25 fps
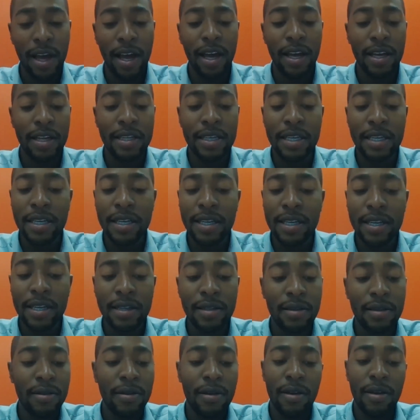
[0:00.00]
I did
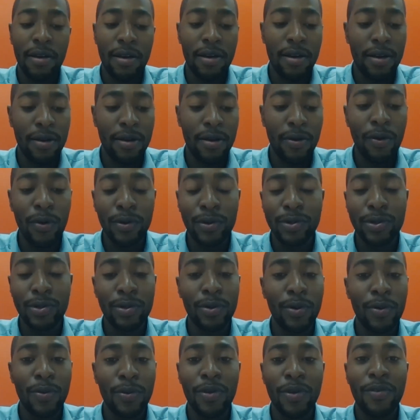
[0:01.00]
it uh,
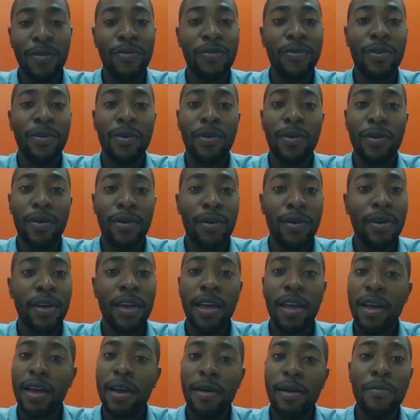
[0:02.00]
also with uh,
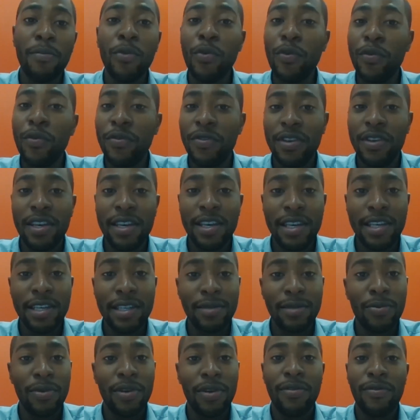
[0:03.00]

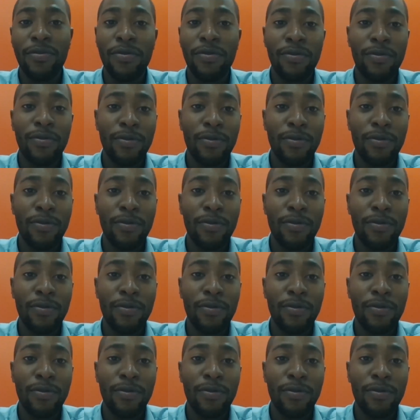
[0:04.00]
movies, with